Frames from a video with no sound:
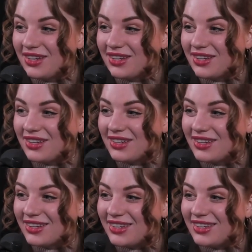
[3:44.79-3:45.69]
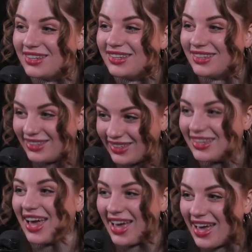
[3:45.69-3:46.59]
Oh yeah, that's good stuff.
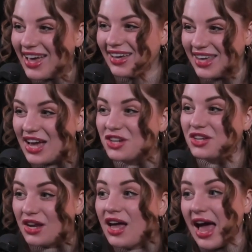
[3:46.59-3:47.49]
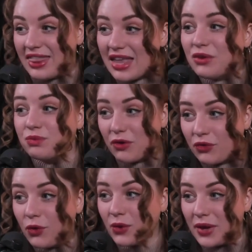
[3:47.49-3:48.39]
Yeah, yeah. Mm -hmm. She and that was
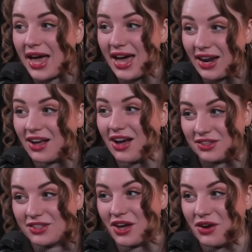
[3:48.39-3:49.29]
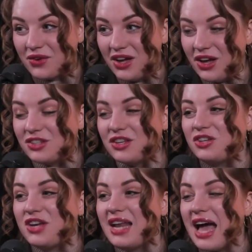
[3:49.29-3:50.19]
before we had a Costco, so
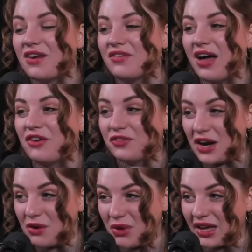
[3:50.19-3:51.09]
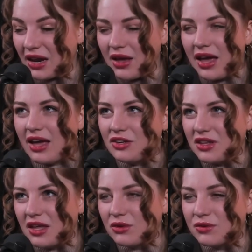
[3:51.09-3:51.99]
she'd have a friend pick it up. I actually
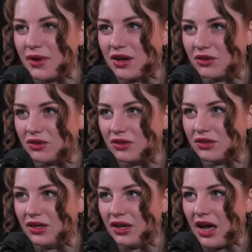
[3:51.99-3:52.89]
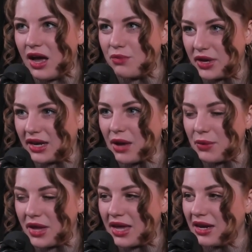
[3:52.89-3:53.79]
think it was my uncle uh, pick it up
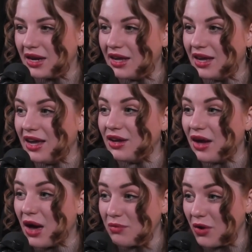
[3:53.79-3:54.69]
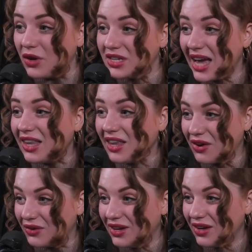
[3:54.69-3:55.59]
in uh,
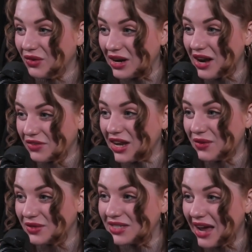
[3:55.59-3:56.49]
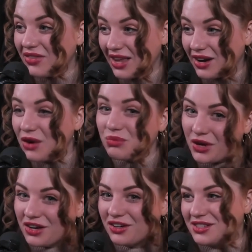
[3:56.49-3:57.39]
Pocatello whenever he was down there and
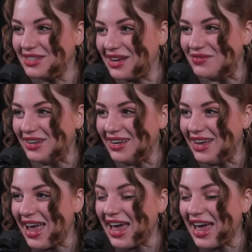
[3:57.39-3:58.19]
bring her some. Wow.